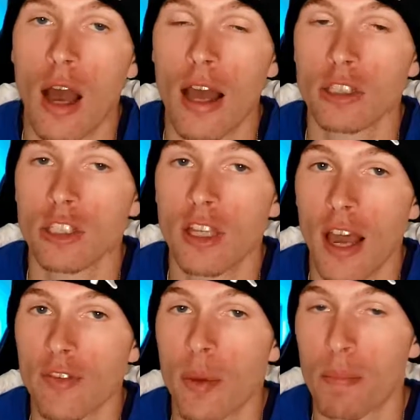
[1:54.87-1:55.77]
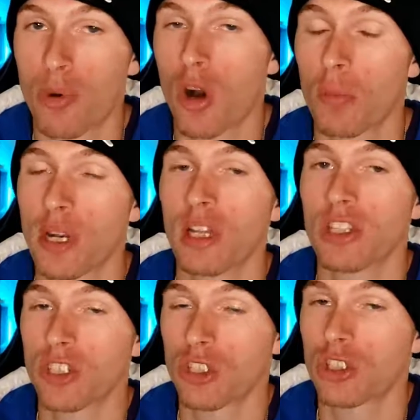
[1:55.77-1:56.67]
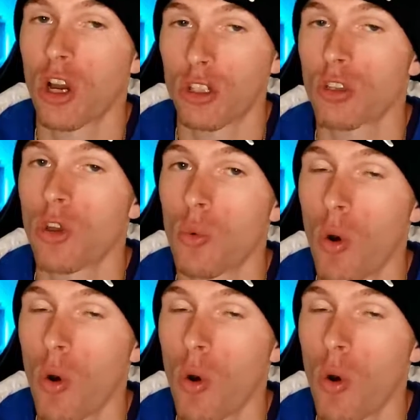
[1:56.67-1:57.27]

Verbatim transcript: I actually have them permanently stuck to the